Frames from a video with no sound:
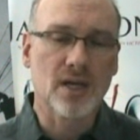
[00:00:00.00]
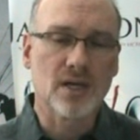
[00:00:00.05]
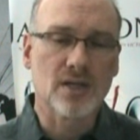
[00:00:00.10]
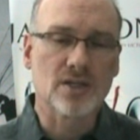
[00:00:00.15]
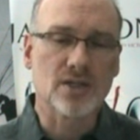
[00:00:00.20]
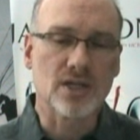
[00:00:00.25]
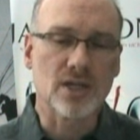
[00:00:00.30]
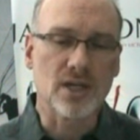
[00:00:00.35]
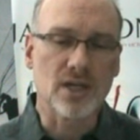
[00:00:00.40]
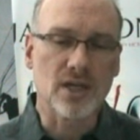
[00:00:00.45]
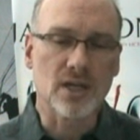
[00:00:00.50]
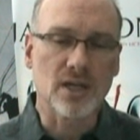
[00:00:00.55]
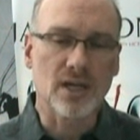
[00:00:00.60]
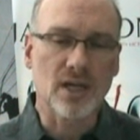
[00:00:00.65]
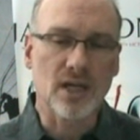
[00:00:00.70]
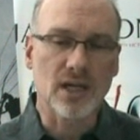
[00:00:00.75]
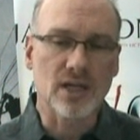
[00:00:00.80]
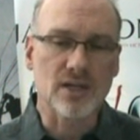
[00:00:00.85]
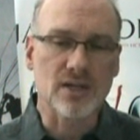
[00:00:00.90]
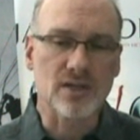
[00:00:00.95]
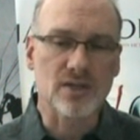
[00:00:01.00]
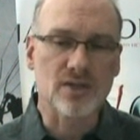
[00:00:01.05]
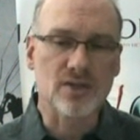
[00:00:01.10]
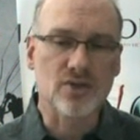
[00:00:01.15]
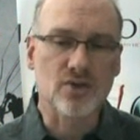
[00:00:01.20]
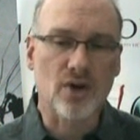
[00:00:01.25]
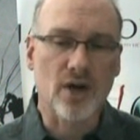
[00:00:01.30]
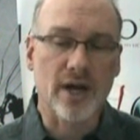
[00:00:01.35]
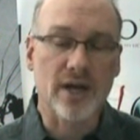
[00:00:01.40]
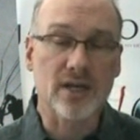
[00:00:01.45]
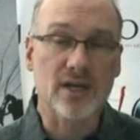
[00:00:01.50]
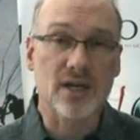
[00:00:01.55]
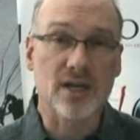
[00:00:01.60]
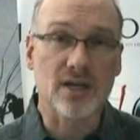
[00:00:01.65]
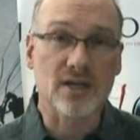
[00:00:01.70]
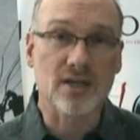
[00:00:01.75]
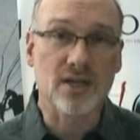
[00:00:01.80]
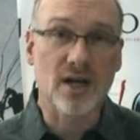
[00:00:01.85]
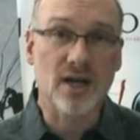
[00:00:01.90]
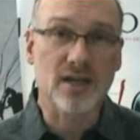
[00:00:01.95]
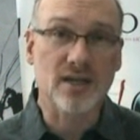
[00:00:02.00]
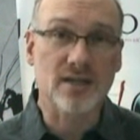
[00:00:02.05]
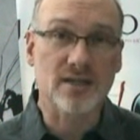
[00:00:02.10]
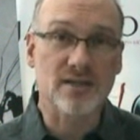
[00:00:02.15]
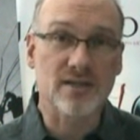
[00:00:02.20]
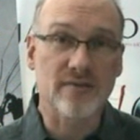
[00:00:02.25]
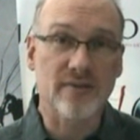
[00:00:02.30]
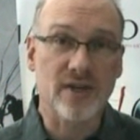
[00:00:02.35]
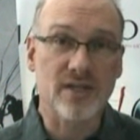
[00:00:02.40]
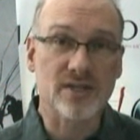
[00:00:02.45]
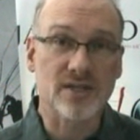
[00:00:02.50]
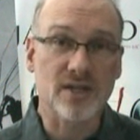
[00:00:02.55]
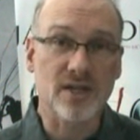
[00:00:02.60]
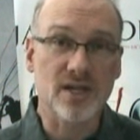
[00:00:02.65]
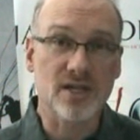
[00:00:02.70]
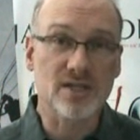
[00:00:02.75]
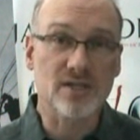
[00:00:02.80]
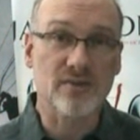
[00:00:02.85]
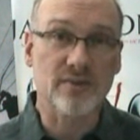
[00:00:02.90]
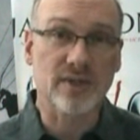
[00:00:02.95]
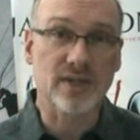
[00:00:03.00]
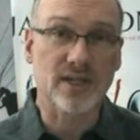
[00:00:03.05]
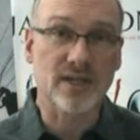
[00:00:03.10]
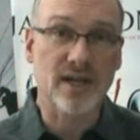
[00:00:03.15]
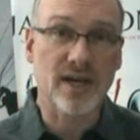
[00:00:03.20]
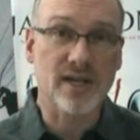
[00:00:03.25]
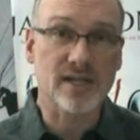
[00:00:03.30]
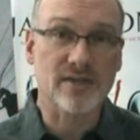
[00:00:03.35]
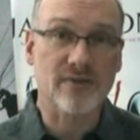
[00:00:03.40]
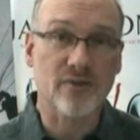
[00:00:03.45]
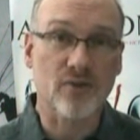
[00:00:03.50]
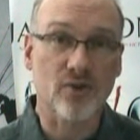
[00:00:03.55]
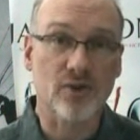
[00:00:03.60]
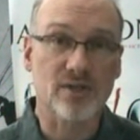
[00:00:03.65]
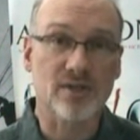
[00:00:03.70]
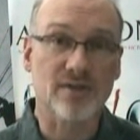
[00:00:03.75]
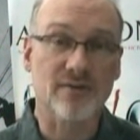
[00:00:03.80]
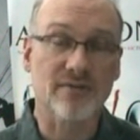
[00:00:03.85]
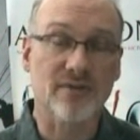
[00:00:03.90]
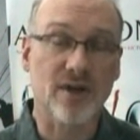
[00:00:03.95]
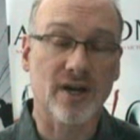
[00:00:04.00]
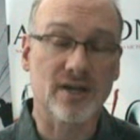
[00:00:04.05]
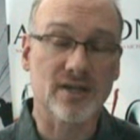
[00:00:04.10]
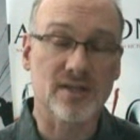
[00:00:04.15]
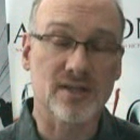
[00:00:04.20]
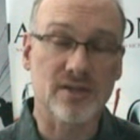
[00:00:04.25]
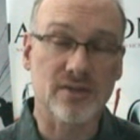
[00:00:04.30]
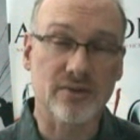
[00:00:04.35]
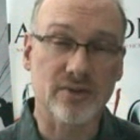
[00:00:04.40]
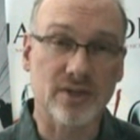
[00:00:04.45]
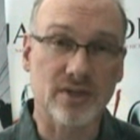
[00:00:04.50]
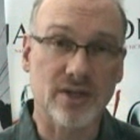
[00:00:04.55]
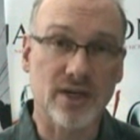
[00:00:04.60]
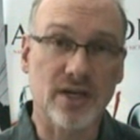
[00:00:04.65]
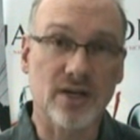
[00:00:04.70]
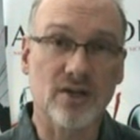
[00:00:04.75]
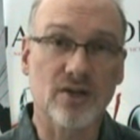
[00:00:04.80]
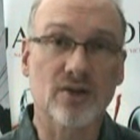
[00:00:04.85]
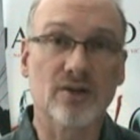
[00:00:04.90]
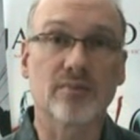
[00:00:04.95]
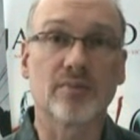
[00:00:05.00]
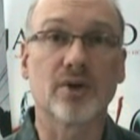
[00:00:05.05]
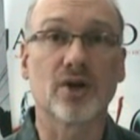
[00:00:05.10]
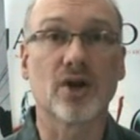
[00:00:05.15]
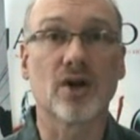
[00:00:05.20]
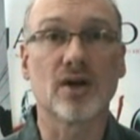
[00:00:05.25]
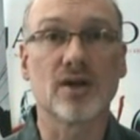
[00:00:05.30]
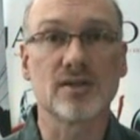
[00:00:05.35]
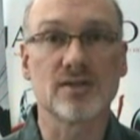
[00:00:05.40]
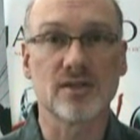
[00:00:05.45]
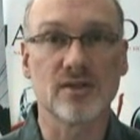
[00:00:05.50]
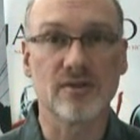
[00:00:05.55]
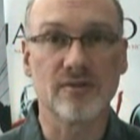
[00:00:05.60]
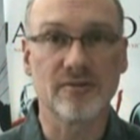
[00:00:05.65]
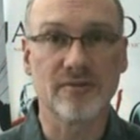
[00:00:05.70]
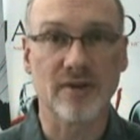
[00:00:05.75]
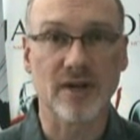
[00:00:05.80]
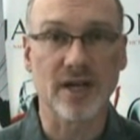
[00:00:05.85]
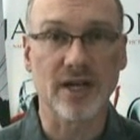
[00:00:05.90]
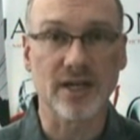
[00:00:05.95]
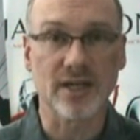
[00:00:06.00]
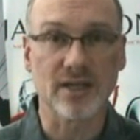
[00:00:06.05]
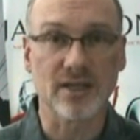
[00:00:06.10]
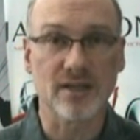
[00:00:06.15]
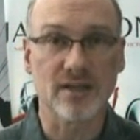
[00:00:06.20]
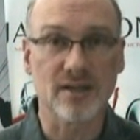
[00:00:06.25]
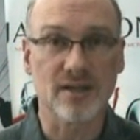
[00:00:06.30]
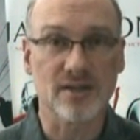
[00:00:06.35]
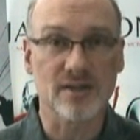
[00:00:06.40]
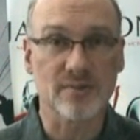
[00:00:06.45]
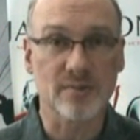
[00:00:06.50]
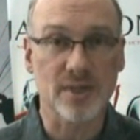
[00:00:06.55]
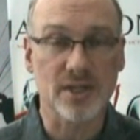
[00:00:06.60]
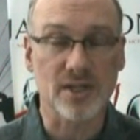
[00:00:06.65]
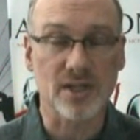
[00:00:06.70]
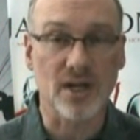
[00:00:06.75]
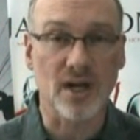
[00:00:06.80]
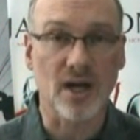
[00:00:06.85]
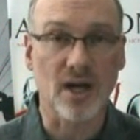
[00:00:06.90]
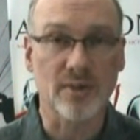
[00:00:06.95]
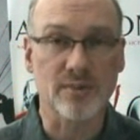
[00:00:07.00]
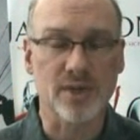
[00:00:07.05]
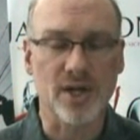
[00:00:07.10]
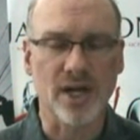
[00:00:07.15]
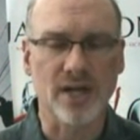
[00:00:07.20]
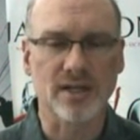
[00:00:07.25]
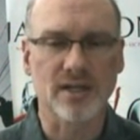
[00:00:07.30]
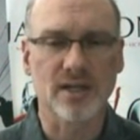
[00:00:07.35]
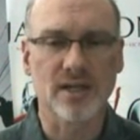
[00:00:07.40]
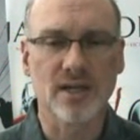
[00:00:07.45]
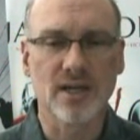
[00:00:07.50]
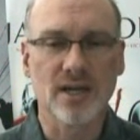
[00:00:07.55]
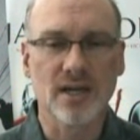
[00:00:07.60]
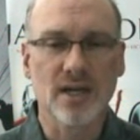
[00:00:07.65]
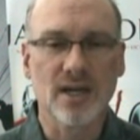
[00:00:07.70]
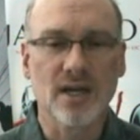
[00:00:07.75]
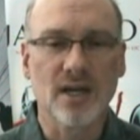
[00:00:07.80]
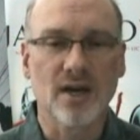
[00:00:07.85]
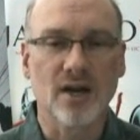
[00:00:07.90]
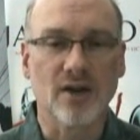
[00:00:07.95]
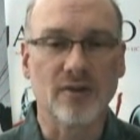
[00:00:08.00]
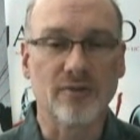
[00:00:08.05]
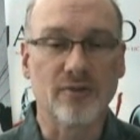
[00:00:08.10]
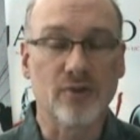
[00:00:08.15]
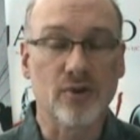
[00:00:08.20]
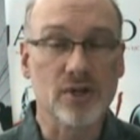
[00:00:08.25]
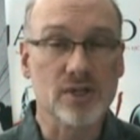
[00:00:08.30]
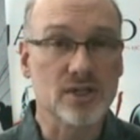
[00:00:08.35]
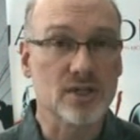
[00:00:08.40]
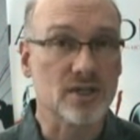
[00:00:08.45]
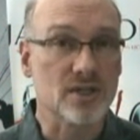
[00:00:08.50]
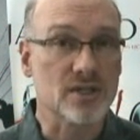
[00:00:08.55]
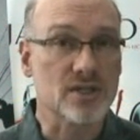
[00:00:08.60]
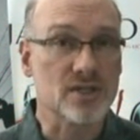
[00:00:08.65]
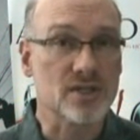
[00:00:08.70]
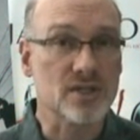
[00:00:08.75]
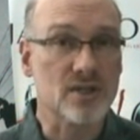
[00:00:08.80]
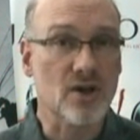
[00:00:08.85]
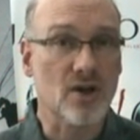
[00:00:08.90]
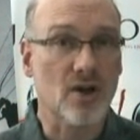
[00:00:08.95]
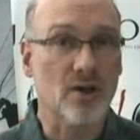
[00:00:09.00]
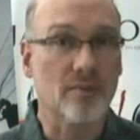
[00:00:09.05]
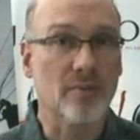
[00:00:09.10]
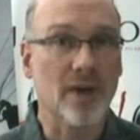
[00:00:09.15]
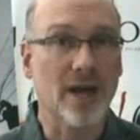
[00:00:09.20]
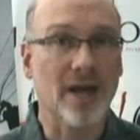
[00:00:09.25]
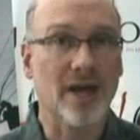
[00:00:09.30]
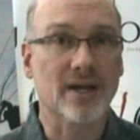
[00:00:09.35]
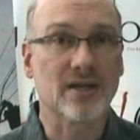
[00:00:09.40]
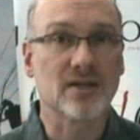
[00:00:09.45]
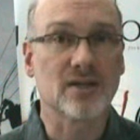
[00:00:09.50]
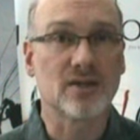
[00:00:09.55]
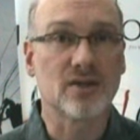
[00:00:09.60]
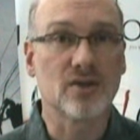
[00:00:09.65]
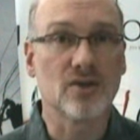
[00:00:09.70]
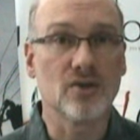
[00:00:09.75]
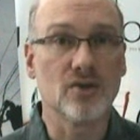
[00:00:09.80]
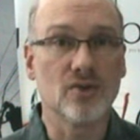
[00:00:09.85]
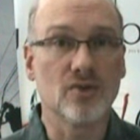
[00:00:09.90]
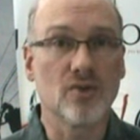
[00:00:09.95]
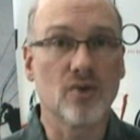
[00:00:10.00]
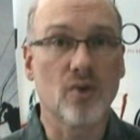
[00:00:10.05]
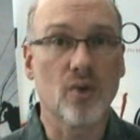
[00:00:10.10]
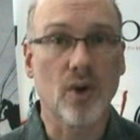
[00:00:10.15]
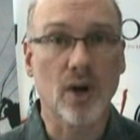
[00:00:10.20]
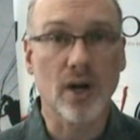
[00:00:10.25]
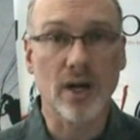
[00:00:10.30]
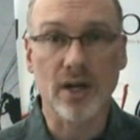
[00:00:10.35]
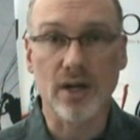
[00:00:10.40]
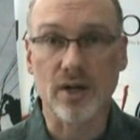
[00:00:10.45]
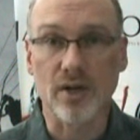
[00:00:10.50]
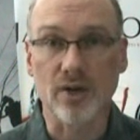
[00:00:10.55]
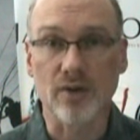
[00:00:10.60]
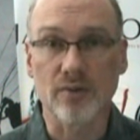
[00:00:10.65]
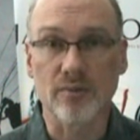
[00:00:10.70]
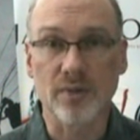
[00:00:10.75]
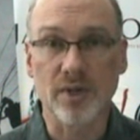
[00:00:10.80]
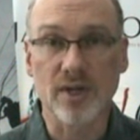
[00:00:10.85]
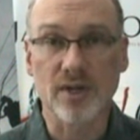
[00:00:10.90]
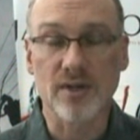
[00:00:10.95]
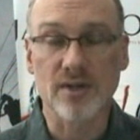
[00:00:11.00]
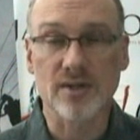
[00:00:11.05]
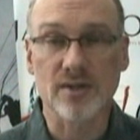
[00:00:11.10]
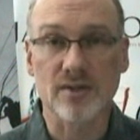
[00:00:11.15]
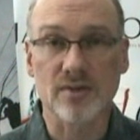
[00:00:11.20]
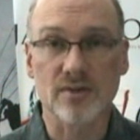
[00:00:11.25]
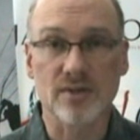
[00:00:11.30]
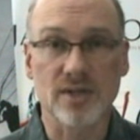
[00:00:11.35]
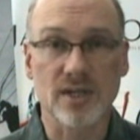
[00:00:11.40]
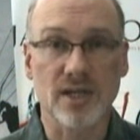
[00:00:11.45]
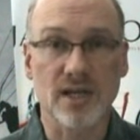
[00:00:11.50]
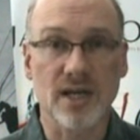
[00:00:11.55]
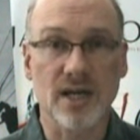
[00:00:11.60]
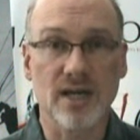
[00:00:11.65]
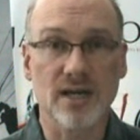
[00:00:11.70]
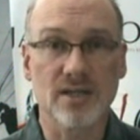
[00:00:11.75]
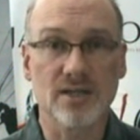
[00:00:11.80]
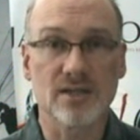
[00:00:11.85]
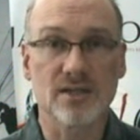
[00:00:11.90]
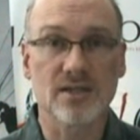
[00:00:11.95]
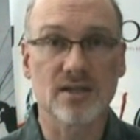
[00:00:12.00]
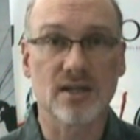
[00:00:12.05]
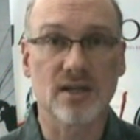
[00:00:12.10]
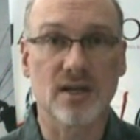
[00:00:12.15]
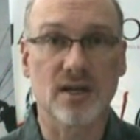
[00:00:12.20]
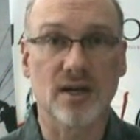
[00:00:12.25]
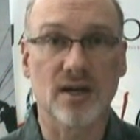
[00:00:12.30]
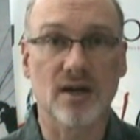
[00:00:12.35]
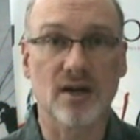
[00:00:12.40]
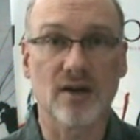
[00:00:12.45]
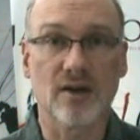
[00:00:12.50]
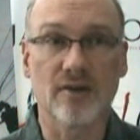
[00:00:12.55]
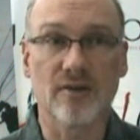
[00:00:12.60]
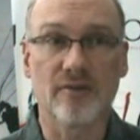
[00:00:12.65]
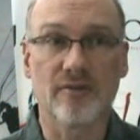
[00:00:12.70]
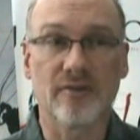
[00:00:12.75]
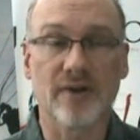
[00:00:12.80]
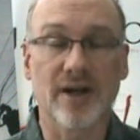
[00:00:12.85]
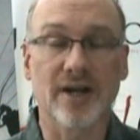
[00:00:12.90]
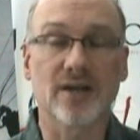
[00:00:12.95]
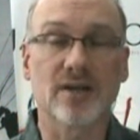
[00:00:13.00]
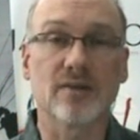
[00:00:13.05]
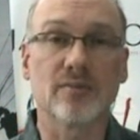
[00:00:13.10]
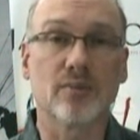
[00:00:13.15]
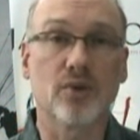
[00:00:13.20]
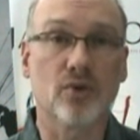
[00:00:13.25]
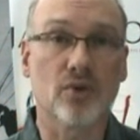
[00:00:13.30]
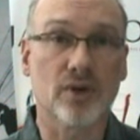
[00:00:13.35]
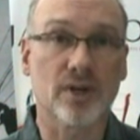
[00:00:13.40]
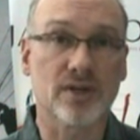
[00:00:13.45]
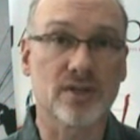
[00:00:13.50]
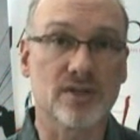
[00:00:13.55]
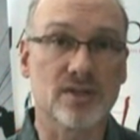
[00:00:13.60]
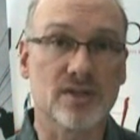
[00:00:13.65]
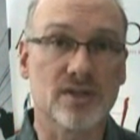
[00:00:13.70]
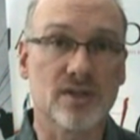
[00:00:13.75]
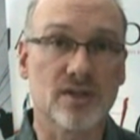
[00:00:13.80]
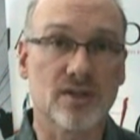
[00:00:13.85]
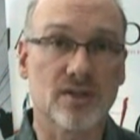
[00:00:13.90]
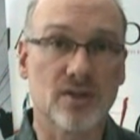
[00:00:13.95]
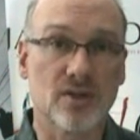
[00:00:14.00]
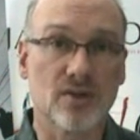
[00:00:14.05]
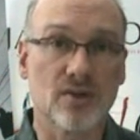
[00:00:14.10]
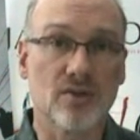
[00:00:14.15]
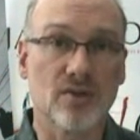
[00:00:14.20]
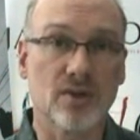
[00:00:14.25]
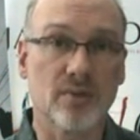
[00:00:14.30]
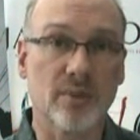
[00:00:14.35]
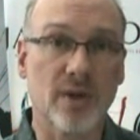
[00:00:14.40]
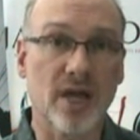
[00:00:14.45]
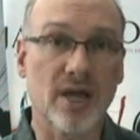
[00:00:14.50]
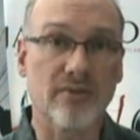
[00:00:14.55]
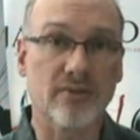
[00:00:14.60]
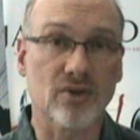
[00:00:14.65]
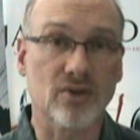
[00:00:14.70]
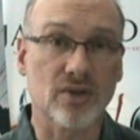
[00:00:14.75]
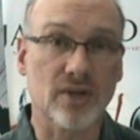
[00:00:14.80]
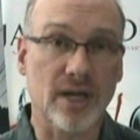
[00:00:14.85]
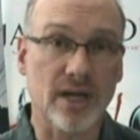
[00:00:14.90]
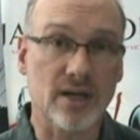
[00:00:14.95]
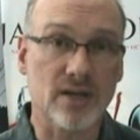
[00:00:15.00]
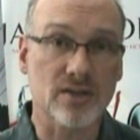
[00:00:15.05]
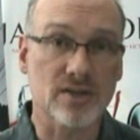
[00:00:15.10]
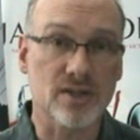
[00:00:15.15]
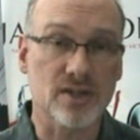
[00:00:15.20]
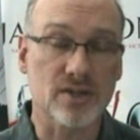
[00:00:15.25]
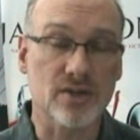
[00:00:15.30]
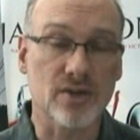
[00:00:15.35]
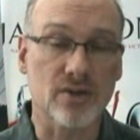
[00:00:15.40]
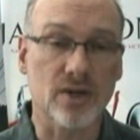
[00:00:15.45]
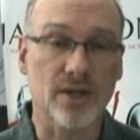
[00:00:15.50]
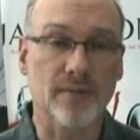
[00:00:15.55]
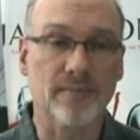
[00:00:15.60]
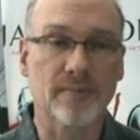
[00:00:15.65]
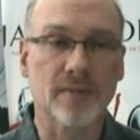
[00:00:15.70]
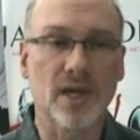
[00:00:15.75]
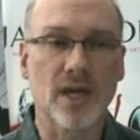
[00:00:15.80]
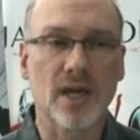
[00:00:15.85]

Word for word: She is trying to conduct this investigation with the task force to find the serial killer, but also find this missing object. Unfortunately, she's called back to Quantico because there's a case uh, of vital importance to the behavioral analysis unit,